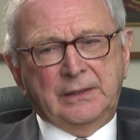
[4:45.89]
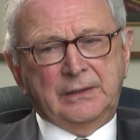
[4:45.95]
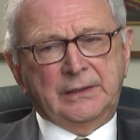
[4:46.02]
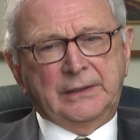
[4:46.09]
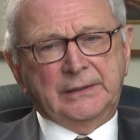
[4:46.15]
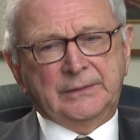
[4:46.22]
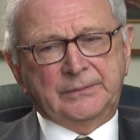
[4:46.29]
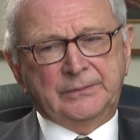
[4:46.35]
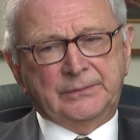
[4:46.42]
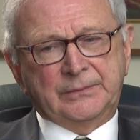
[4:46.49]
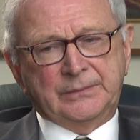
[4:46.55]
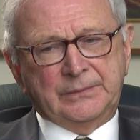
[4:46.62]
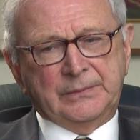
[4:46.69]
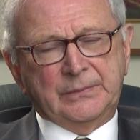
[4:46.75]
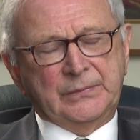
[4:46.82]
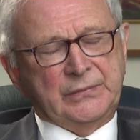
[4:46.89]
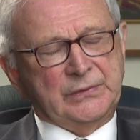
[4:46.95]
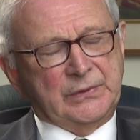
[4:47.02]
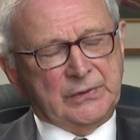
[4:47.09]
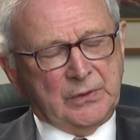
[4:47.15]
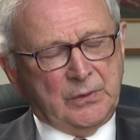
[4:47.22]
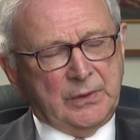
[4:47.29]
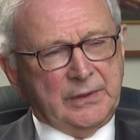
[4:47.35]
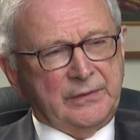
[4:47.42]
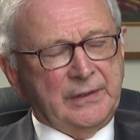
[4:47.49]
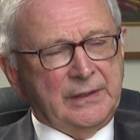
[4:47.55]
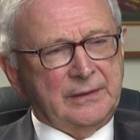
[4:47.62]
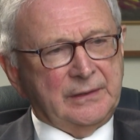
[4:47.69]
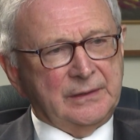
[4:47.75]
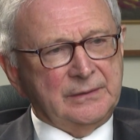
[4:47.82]
So I
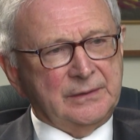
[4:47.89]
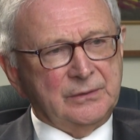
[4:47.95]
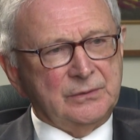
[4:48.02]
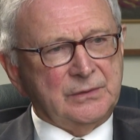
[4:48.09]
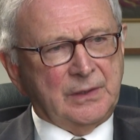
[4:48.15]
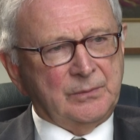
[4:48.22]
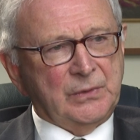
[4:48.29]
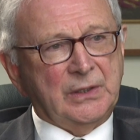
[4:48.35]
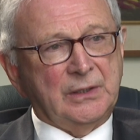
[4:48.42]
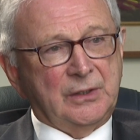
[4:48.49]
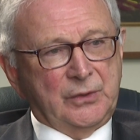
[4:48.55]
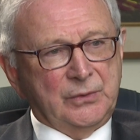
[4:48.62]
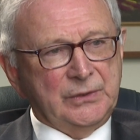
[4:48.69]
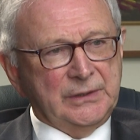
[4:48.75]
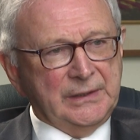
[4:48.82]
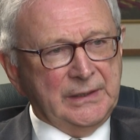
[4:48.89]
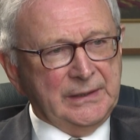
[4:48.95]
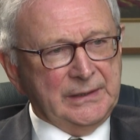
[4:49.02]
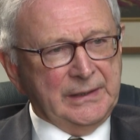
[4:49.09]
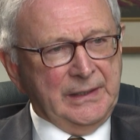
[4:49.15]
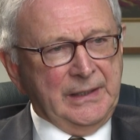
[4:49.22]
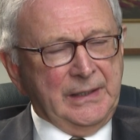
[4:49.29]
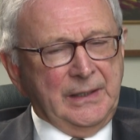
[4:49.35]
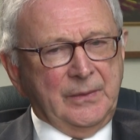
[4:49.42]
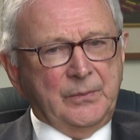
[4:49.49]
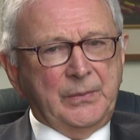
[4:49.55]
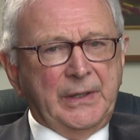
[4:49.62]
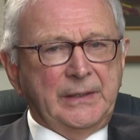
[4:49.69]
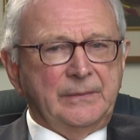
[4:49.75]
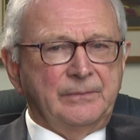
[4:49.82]
think that I'm not alone in that,
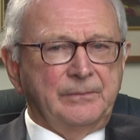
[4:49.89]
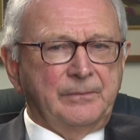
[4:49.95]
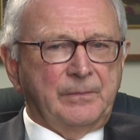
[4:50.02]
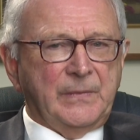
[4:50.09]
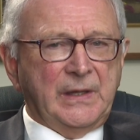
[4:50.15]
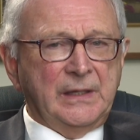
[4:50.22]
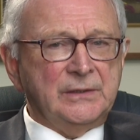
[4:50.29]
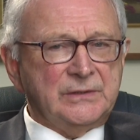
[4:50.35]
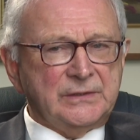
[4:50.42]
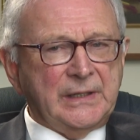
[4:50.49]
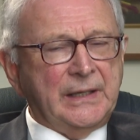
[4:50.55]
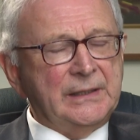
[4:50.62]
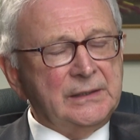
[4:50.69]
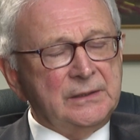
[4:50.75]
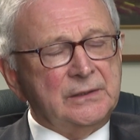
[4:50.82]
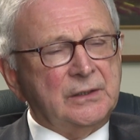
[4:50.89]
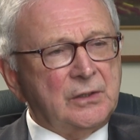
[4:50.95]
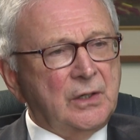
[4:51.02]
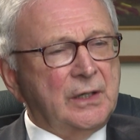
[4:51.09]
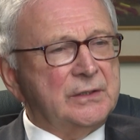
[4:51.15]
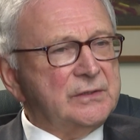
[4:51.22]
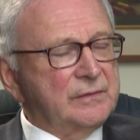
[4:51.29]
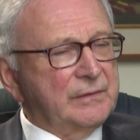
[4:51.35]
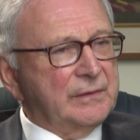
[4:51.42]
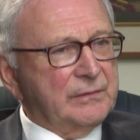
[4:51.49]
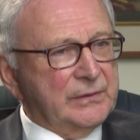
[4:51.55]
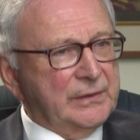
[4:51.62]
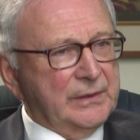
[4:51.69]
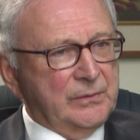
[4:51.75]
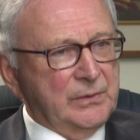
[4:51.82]
but it's added the cost of
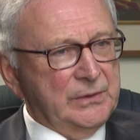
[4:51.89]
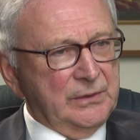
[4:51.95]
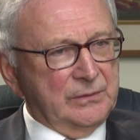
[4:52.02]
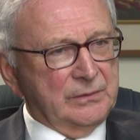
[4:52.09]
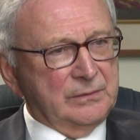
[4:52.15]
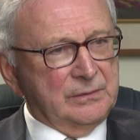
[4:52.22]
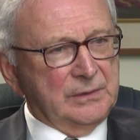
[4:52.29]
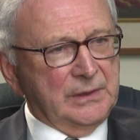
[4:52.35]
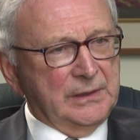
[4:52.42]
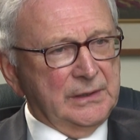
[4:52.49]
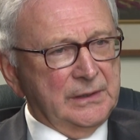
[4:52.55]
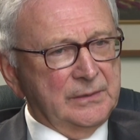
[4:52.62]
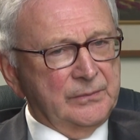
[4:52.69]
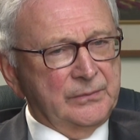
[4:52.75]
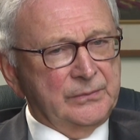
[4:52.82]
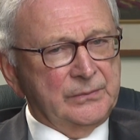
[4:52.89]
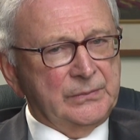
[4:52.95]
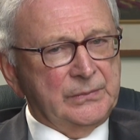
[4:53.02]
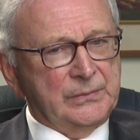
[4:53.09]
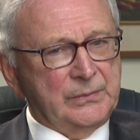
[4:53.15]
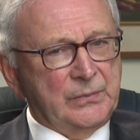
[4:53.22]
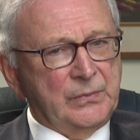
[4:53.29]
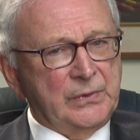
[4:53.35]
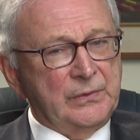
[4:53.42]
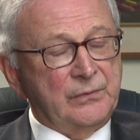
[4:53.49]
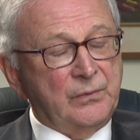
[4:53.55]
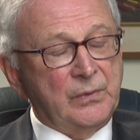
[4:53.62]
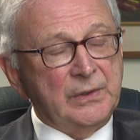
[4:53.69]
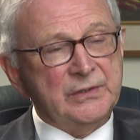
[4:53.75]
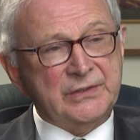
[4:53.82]
everything we do.
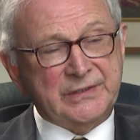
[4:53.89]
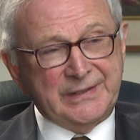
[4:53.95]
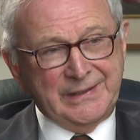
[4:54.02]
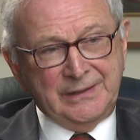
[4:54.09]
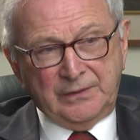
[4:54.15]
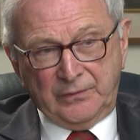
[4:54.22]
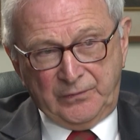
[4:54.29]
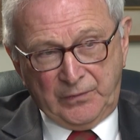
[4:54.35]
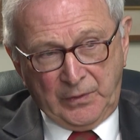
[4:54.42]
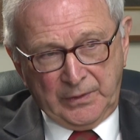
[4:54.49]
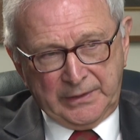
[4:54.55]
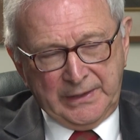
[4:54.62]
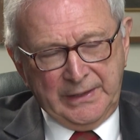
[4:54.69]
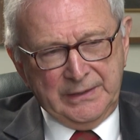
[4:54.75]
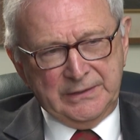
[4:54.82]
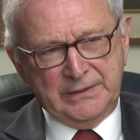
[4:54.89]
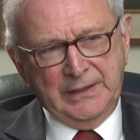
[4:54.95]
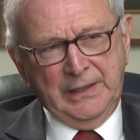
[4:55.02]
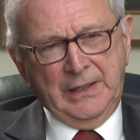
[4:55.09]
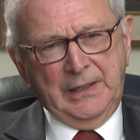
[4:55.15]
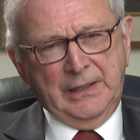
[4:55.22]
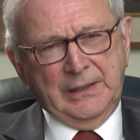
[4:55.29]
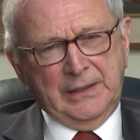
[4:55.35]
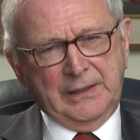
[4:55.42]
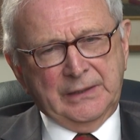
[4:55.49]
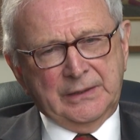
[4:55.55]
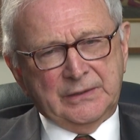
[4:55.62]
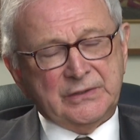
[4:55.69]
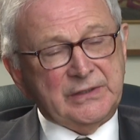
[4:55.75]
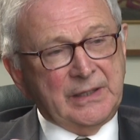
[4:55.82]
We see in the forecast
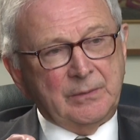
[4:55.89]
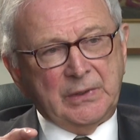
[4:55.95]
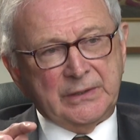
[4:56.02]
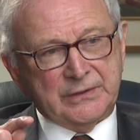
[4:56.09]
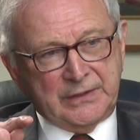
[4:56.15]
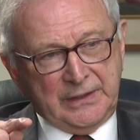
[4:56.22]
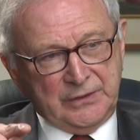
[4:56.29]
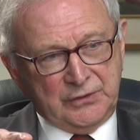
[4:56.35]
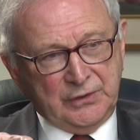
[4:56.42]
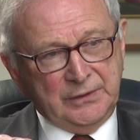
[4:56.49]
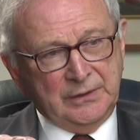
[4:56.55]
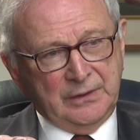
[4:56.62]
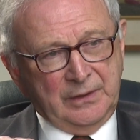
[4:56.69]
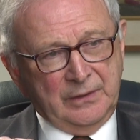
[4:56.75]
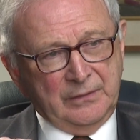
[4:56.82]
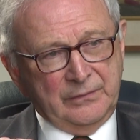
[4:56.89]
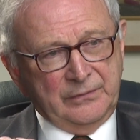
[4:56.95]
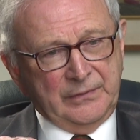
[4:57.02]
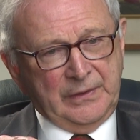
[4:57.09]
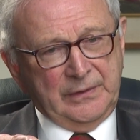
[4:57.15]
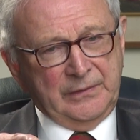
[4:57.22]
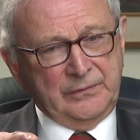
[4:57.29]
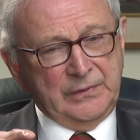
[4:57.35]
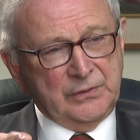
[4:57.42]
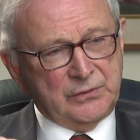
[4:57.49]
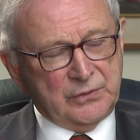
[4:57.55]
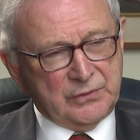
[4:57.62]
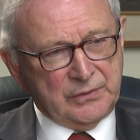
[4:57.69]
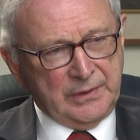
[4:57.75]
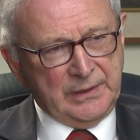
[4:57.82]
stabilization of
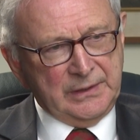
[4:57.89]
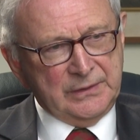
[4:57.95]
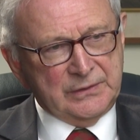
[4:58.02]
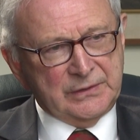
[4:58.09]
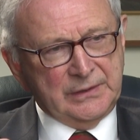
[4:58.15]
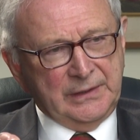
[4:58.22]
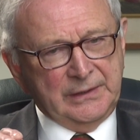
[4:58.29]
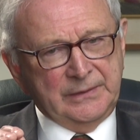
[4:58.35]
interest rates.